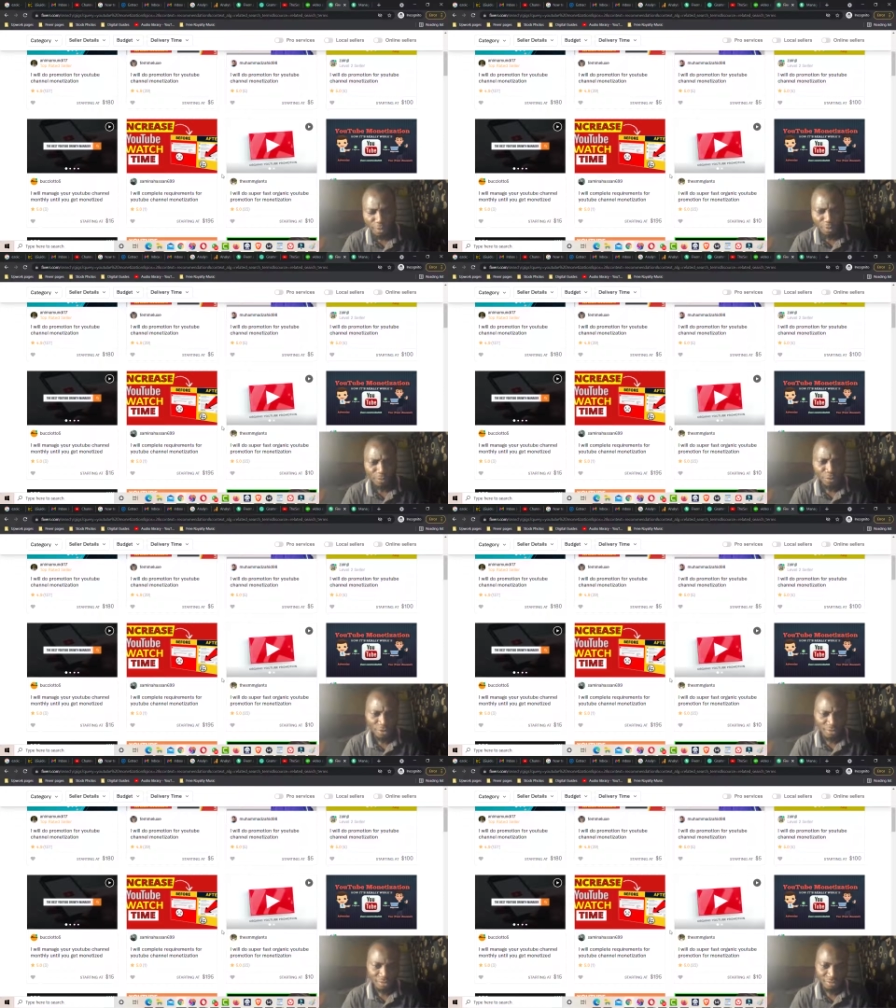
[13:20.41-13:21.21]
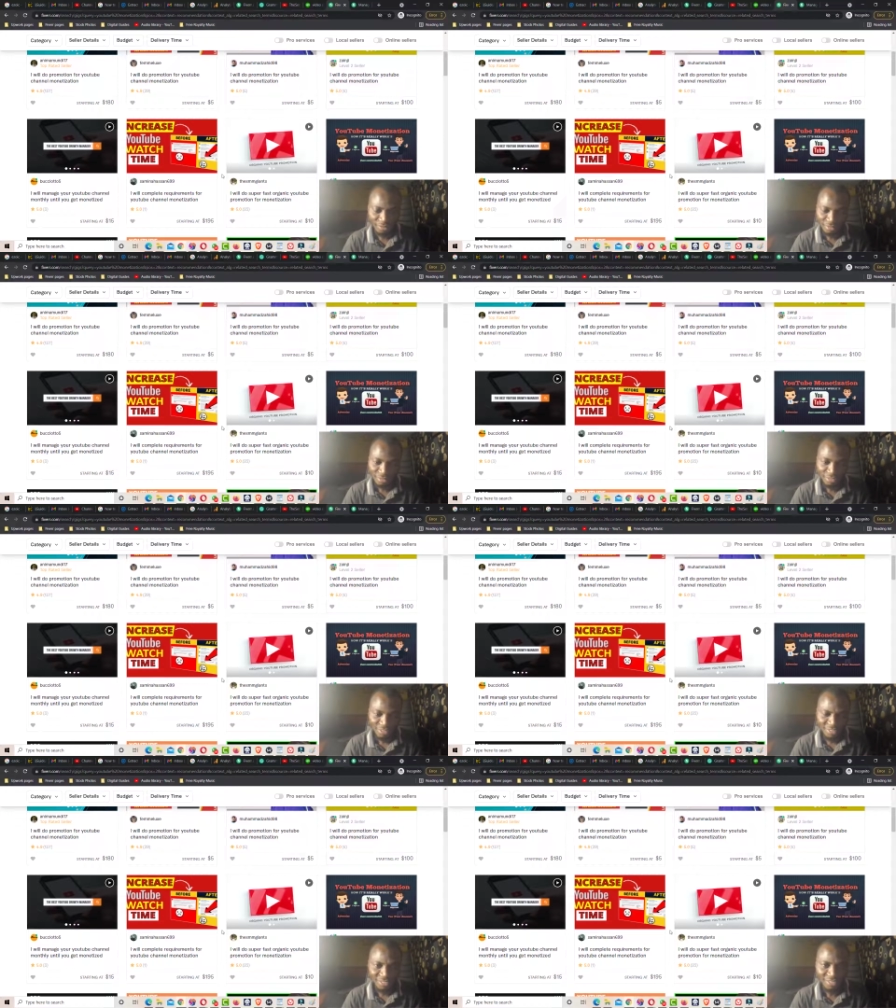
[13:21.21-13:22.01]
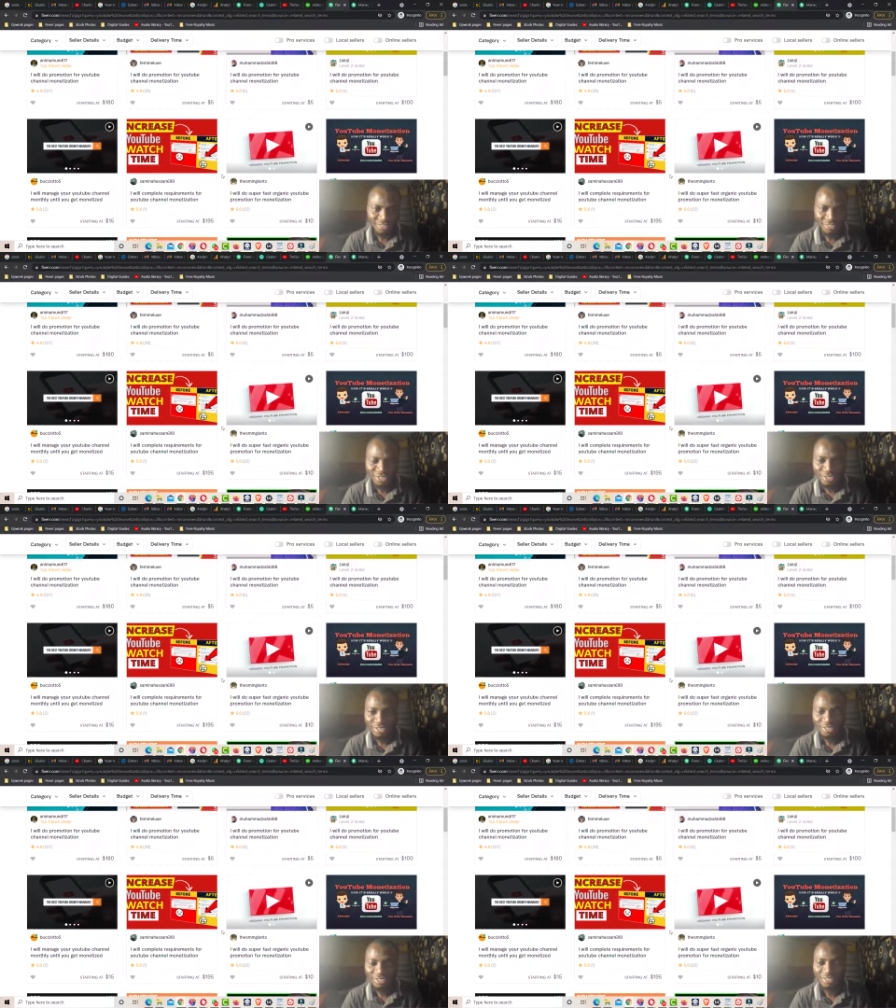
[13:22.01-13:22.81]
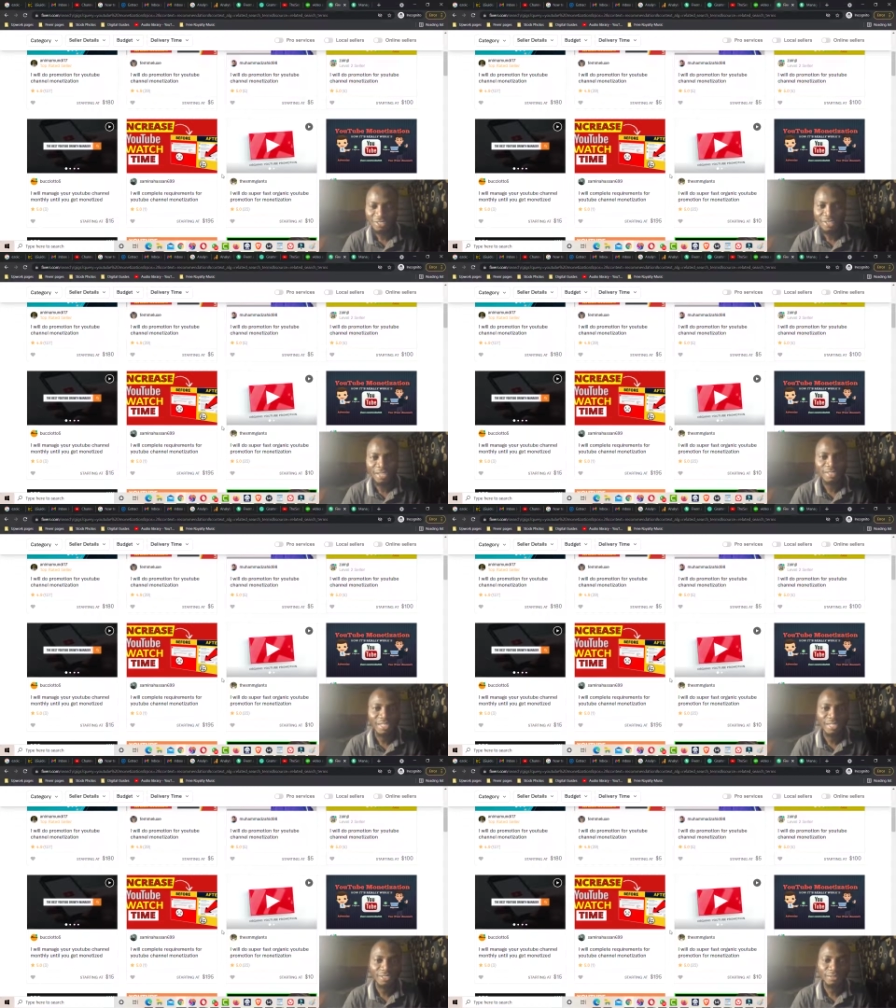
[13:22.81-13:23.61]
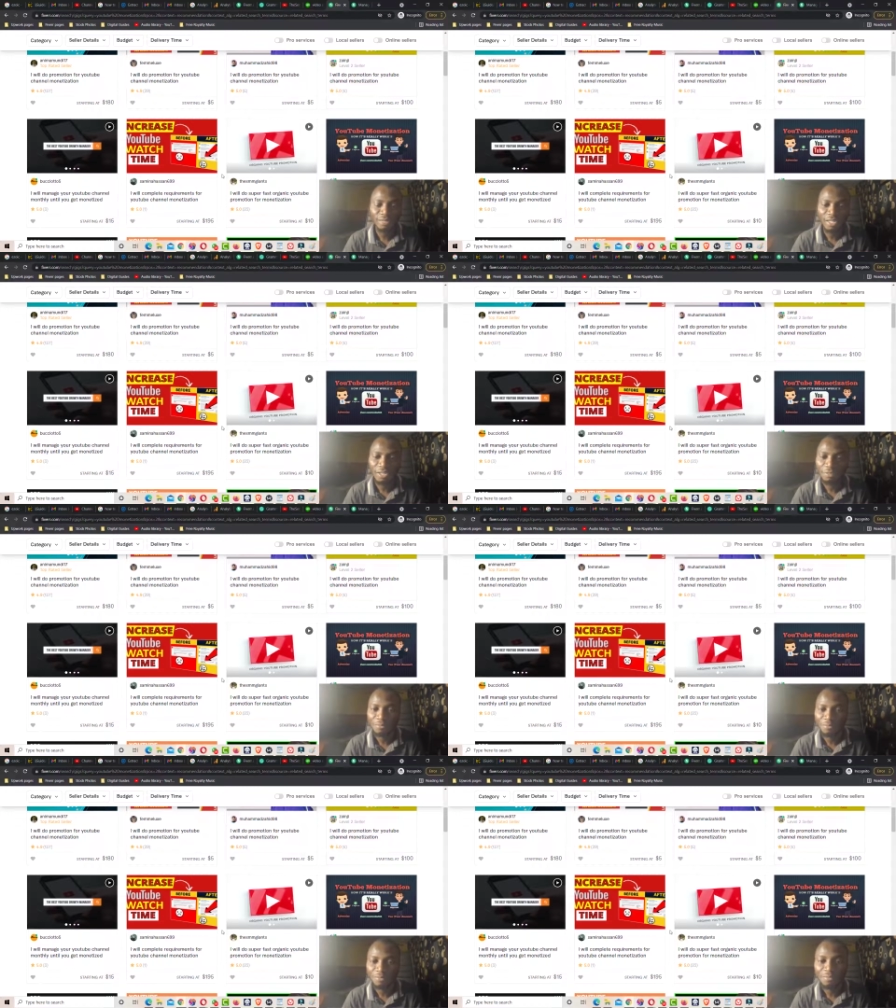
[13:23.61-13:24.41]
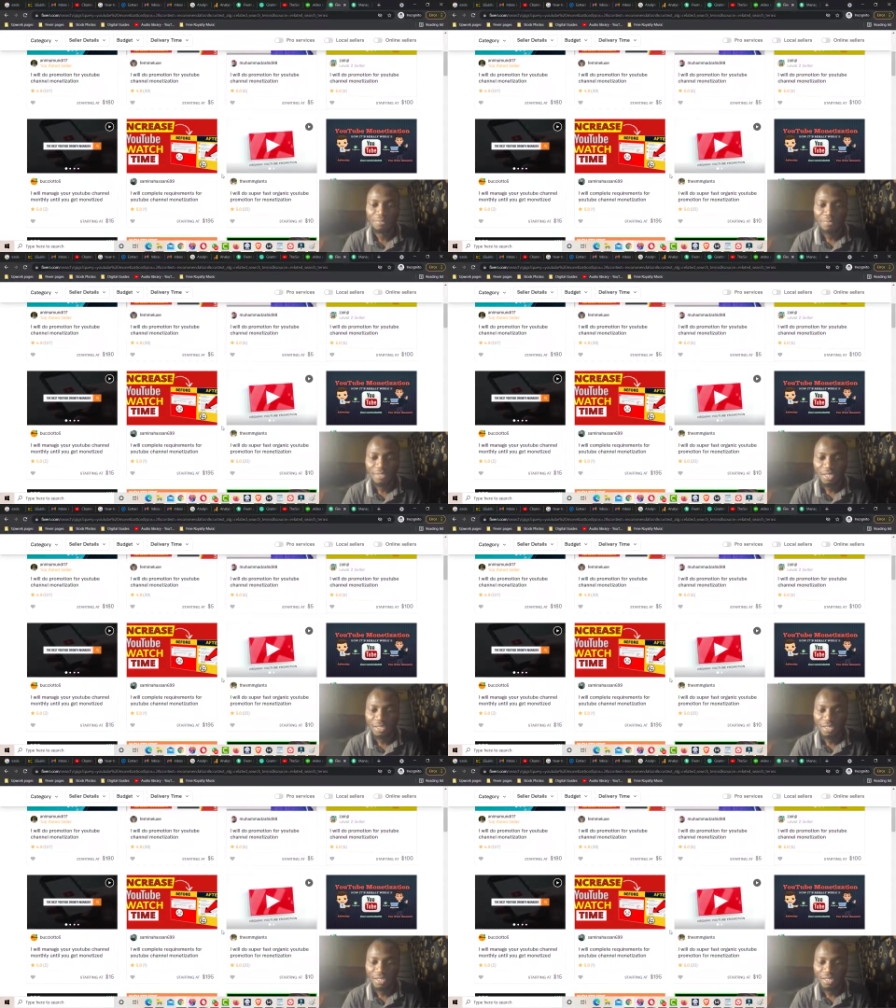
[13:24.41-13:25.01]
but it just, you can, there are some I think there are